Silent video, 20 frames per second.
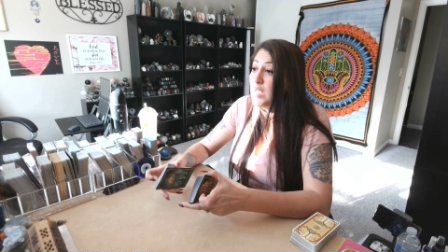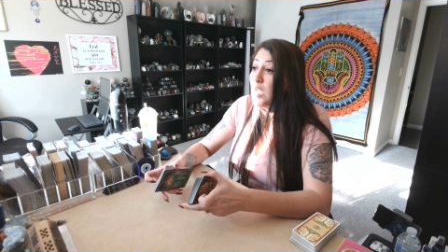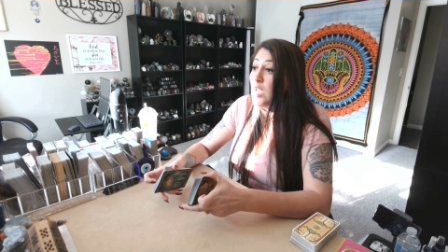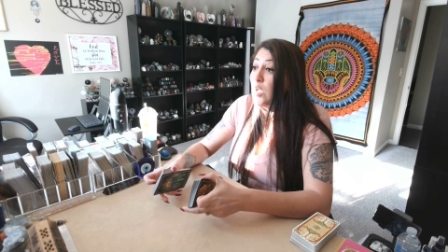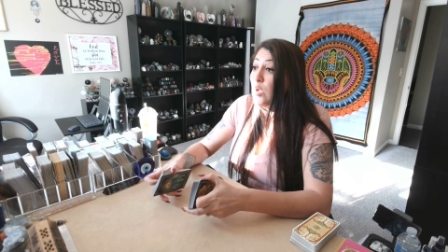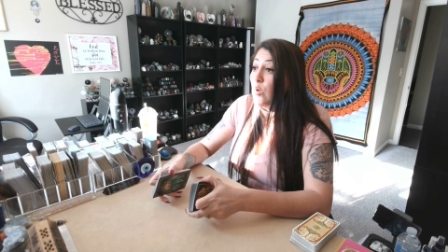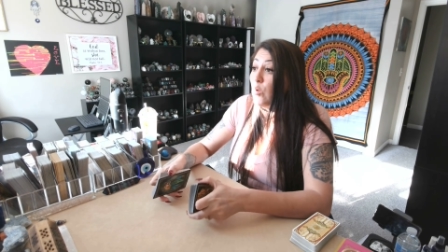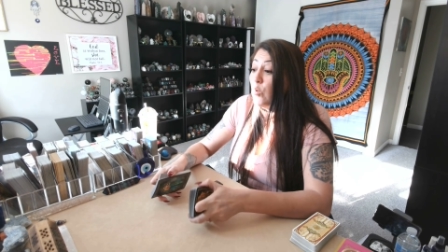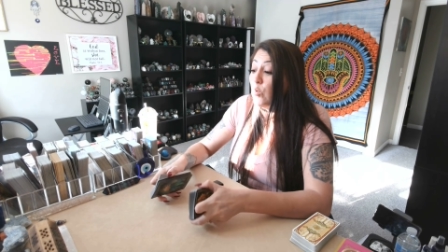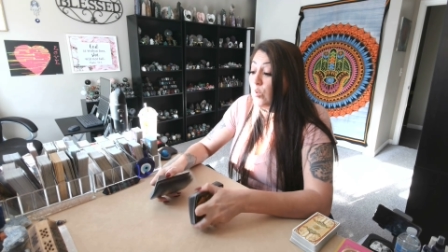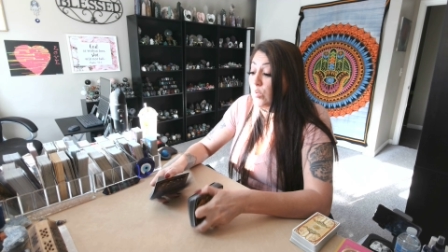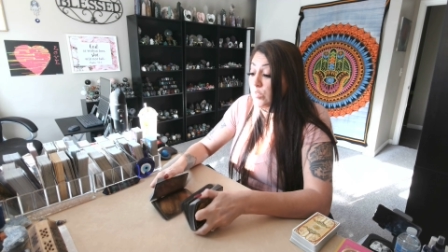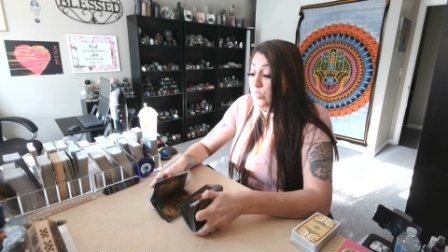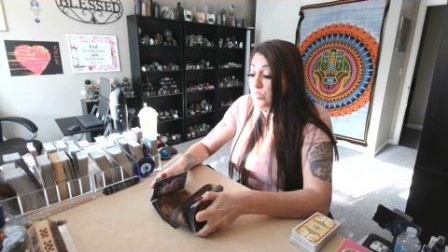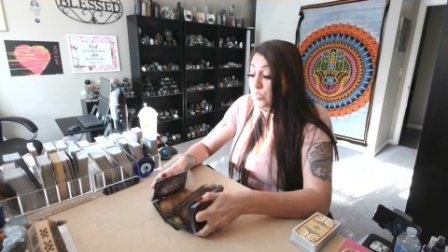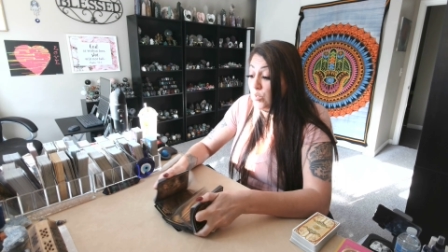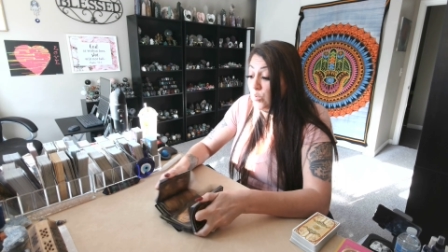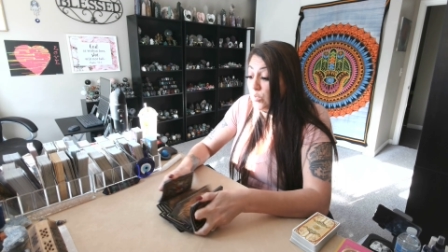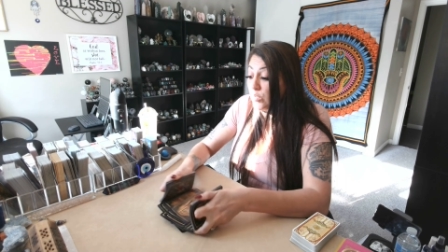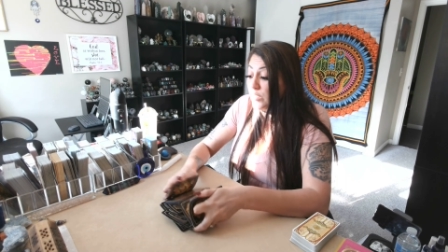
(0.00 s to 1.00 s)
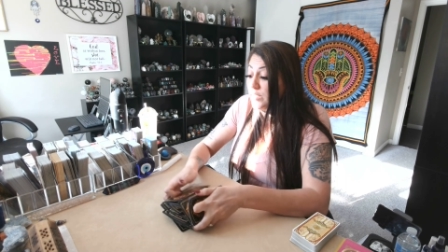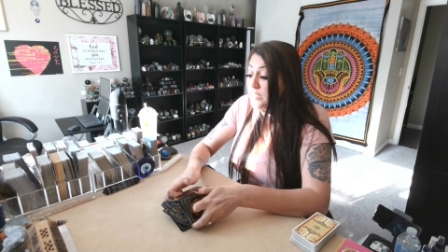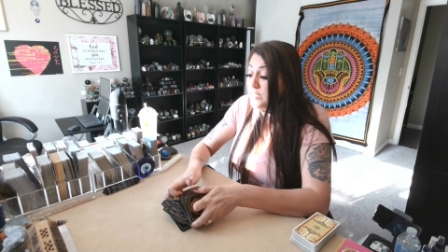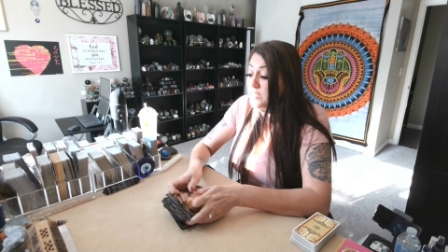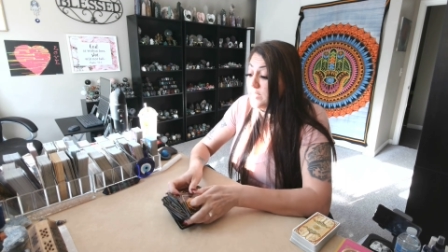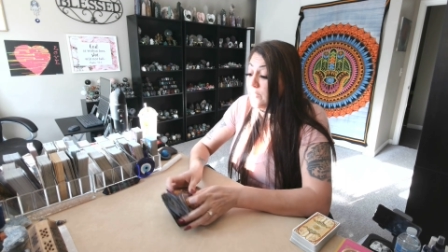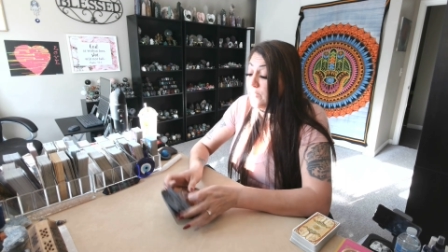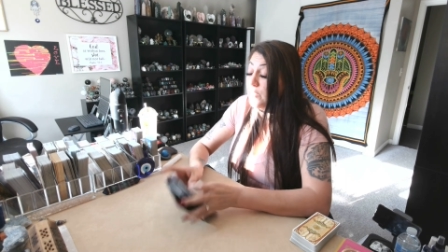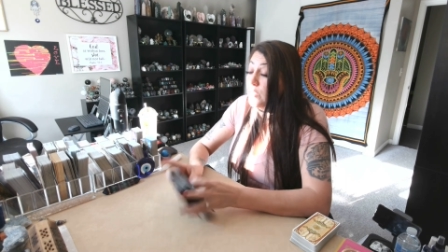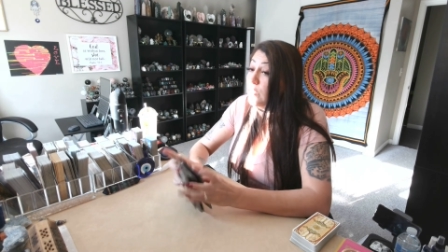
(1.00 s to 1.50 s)
Or Taurus,
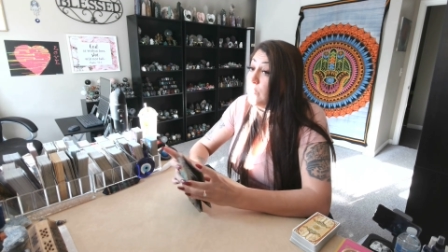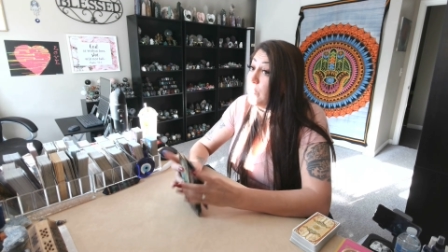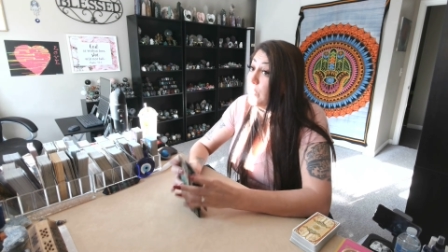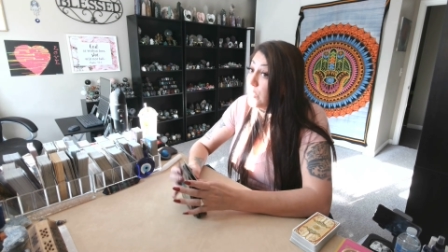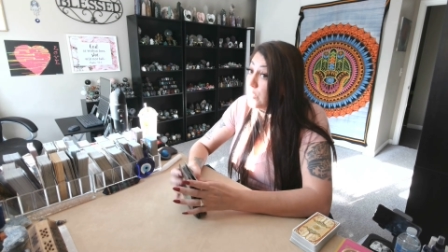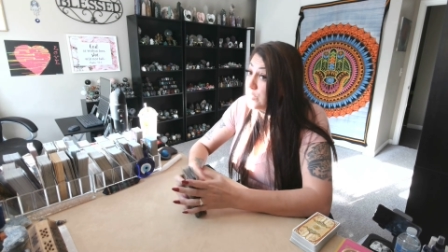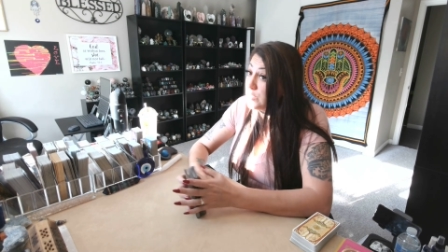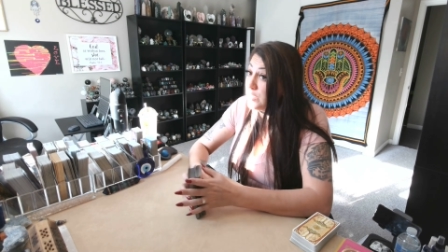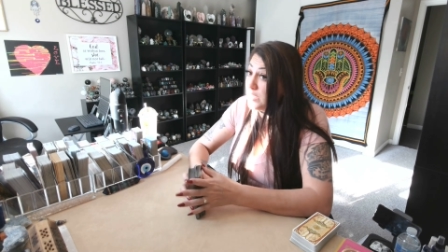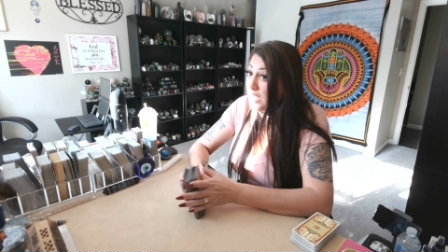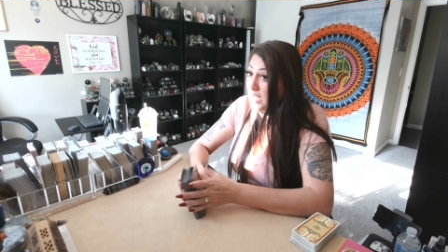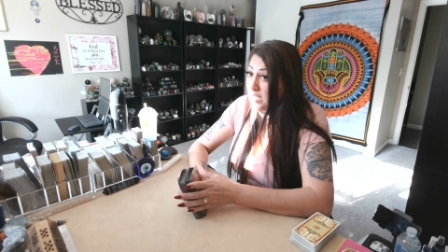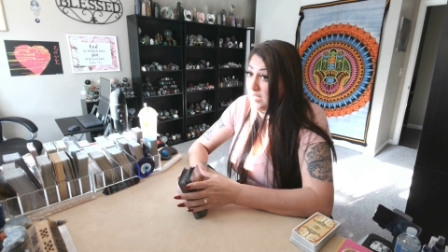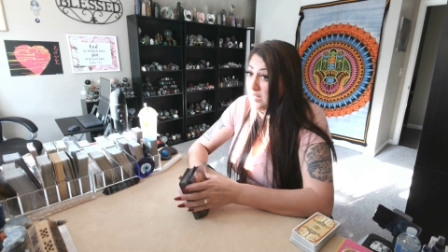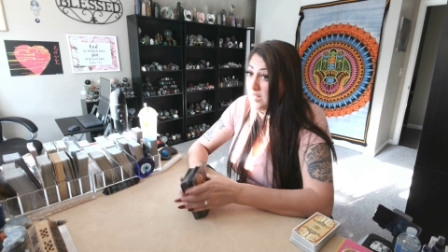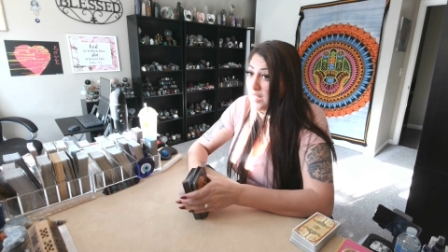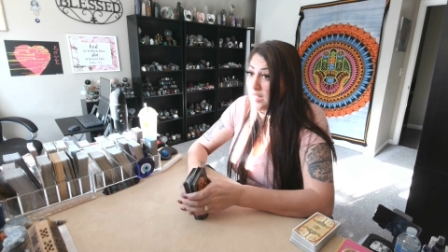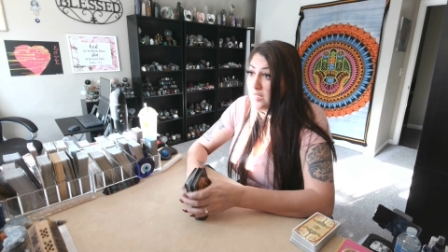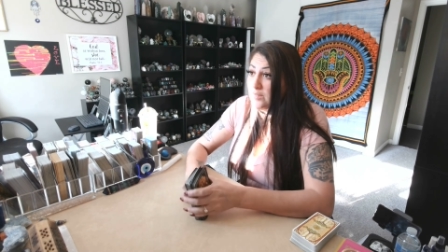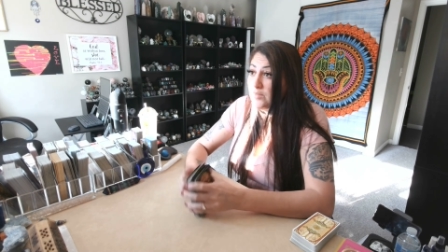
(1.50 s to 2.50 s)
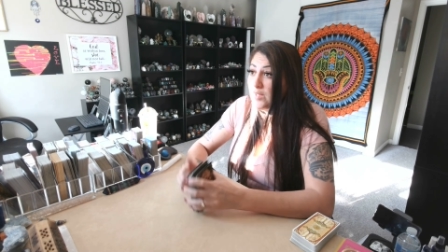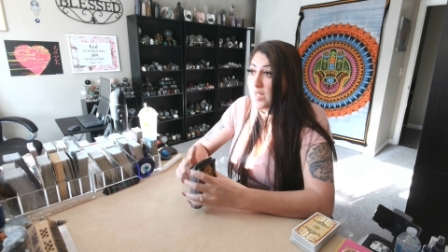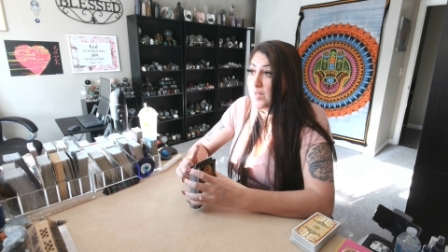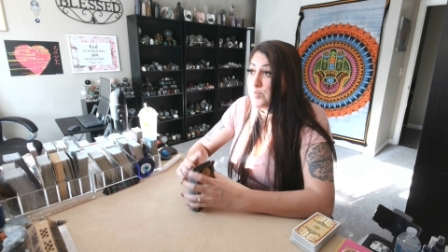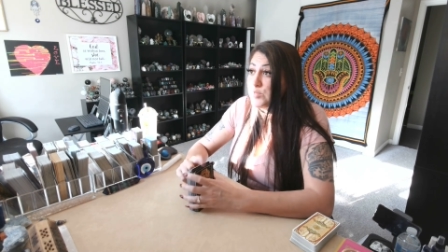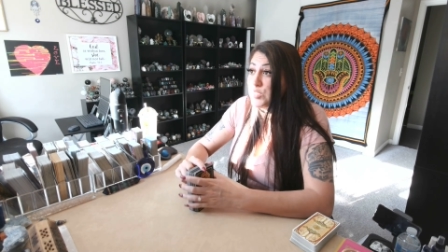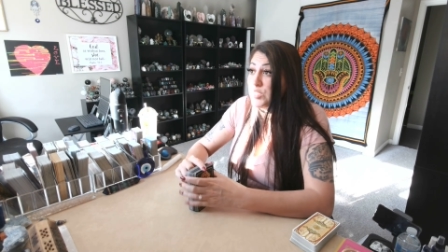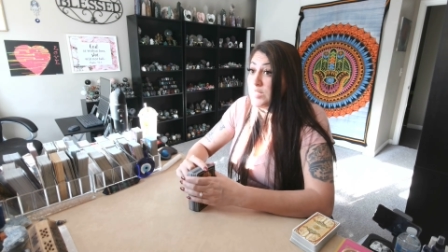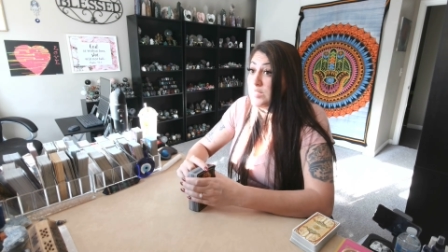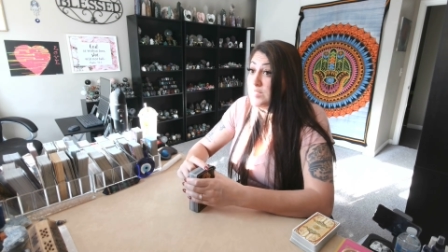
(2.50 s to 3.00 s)
if your person had a lot of
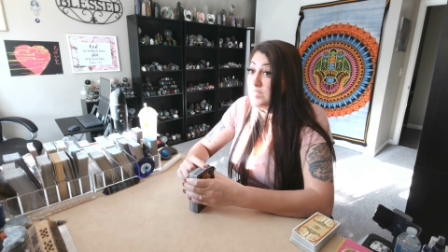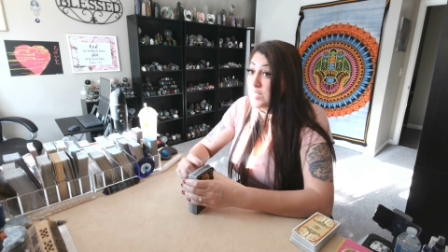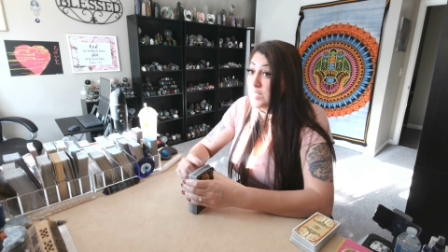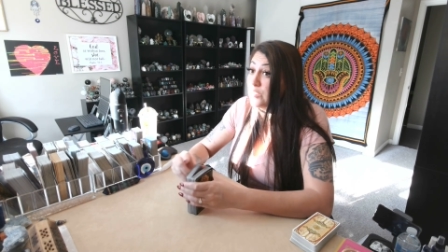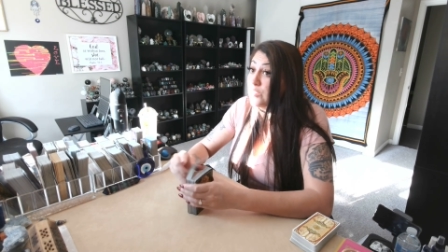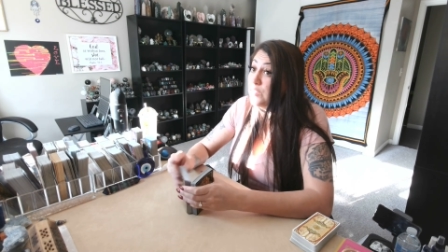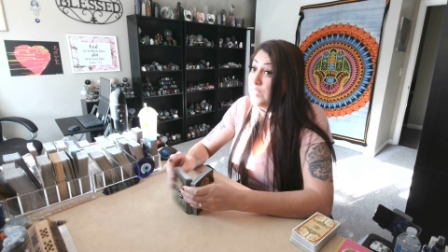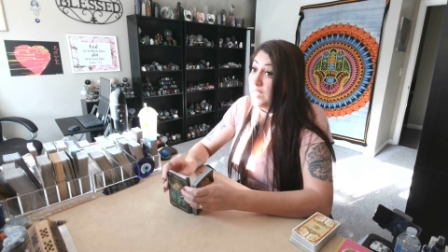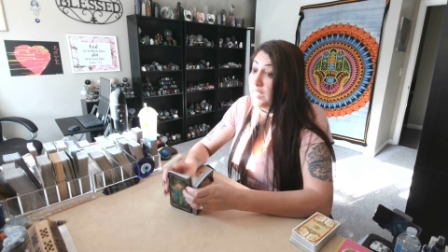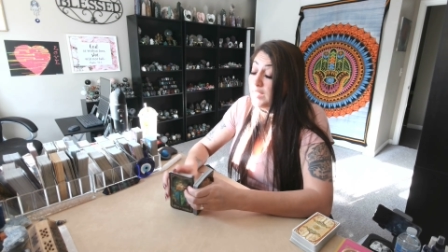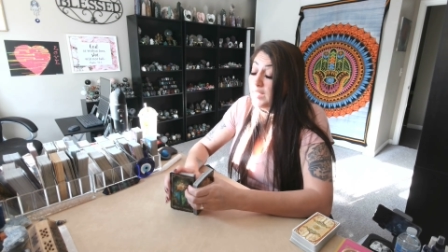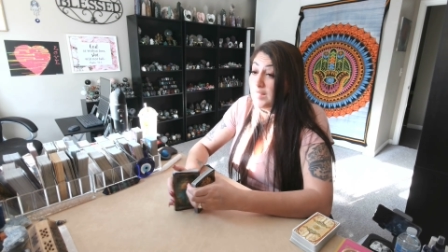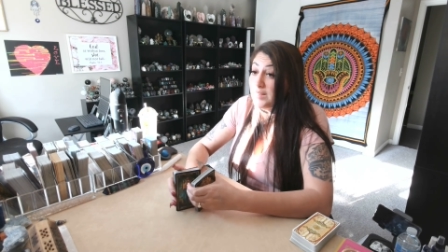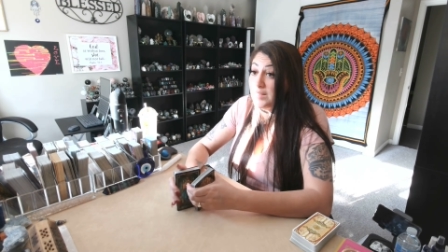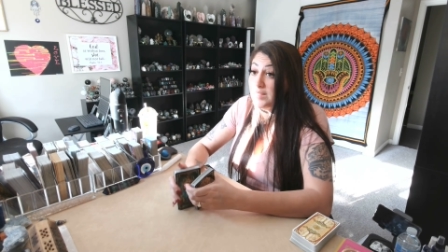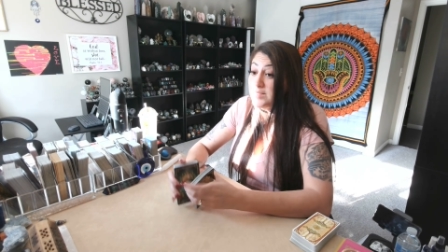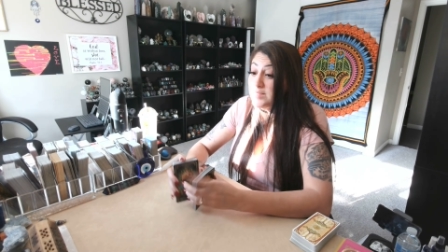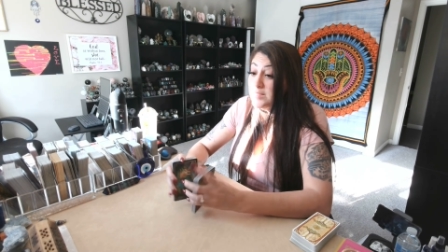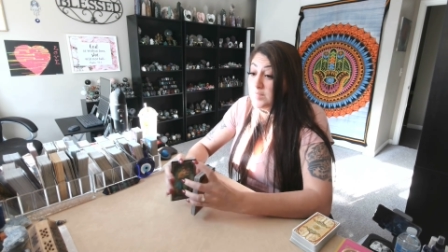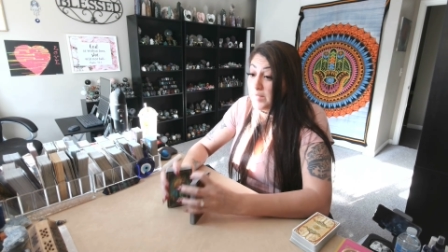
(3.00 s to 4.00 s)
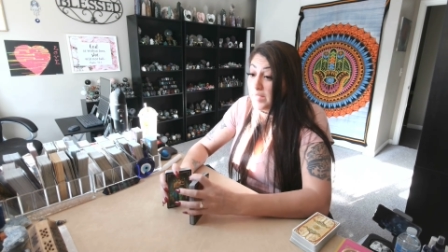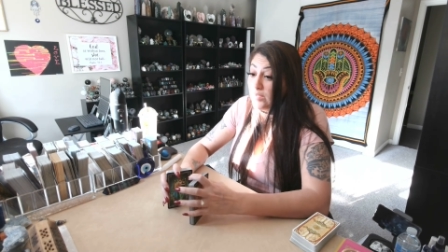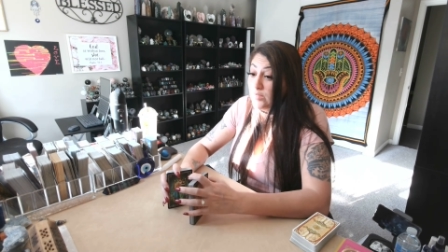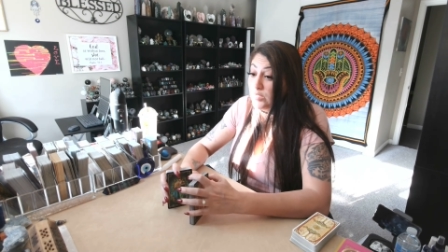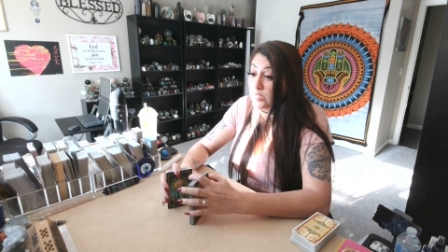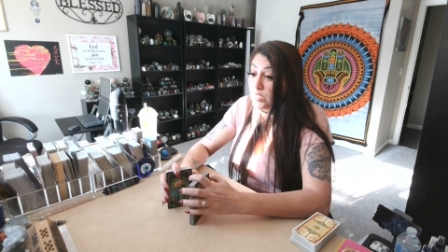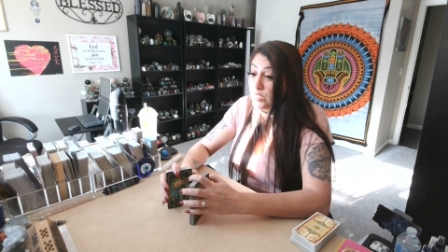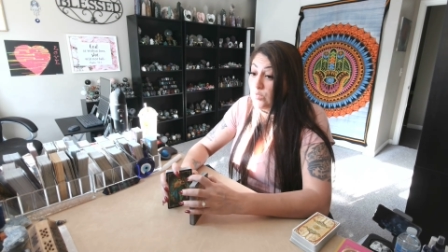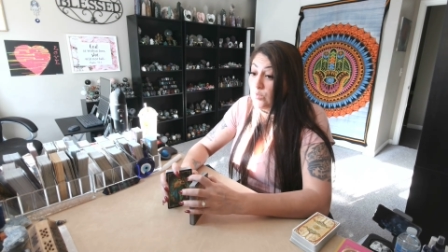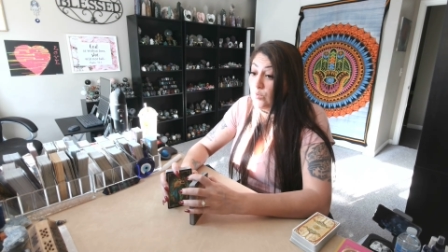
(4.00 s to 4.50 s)
options, they're thinking this about
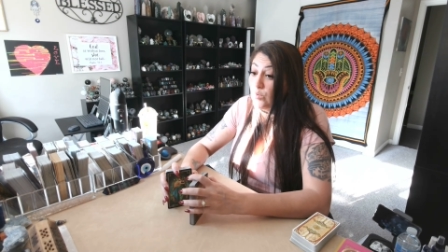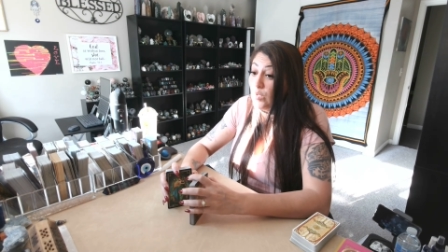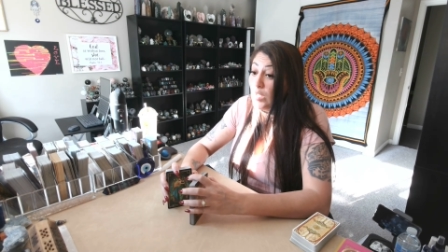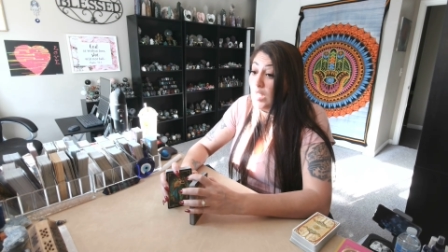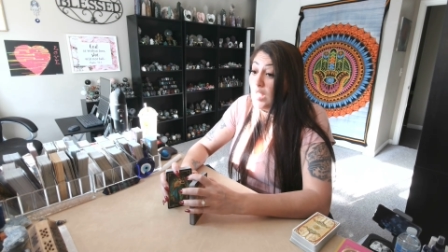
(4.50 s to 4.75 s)
you.